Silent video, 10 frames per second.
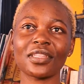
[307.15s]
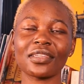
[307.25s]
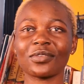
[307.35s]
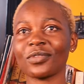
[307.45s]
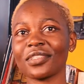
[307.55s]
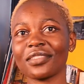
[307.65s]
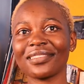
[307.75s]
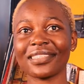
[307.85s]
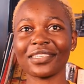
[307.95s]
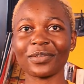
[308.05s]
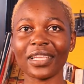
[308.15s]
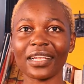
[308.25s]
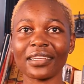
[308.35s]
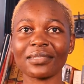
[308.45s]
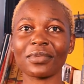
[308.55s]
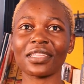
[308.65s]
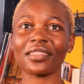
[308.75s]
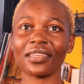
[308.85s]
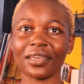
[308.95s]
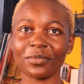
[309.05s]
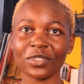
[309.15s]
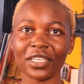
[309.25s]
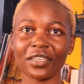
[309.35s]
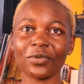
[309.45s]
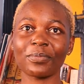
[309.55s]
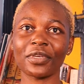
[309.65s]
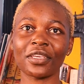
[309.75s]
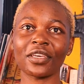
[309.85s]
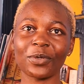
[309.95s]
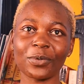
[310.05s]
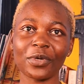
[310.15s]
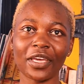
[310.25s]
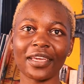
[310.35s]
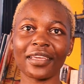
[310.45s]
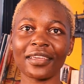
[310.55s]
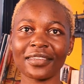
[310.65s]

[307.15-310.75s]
it was just radio silence but then they kept checking on me are you okay